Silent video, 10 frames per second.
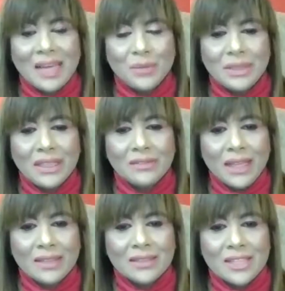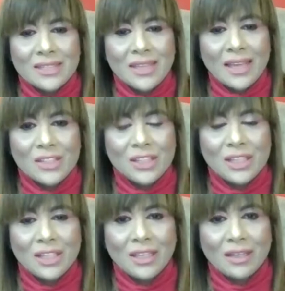I believe that just
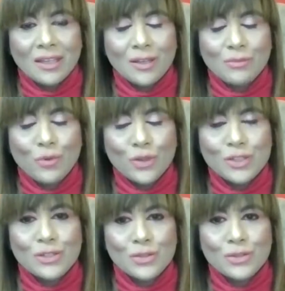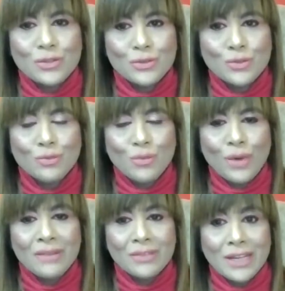actually forces you to do
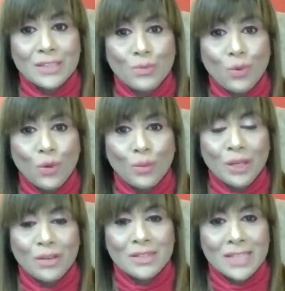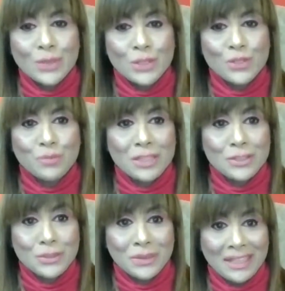more and write more, because that's what you've
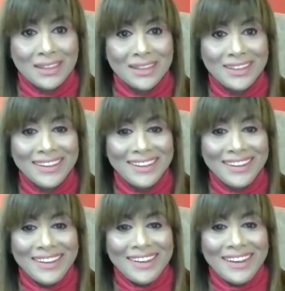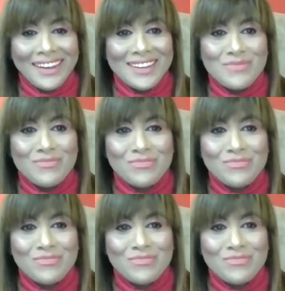been doing. Um,